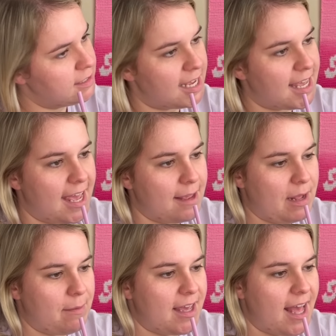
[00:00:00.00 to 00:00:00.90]
Decade,
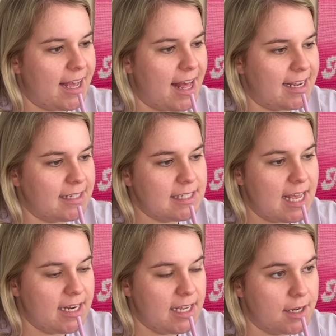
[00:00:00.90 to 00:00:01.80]
baby. I got it.
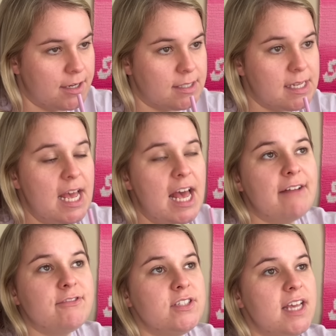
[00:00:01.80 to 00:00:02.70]
10 years.
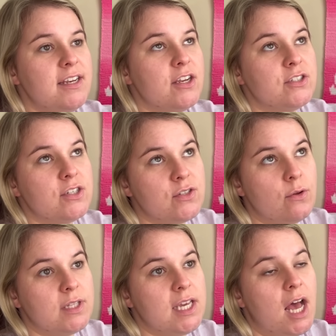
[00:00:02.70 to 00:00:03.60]
After 10 years, there's
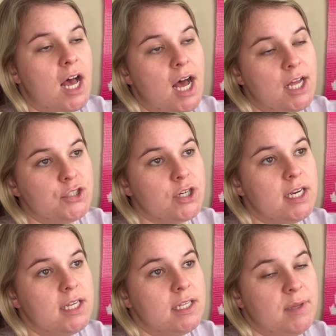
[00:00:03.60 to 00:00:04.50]
only
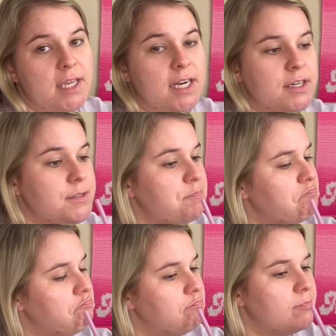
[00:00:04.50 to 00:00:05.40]
100 millionaires.
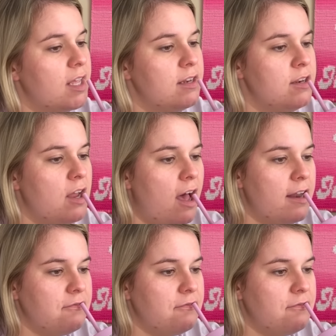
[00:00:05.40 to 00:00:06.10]
Not a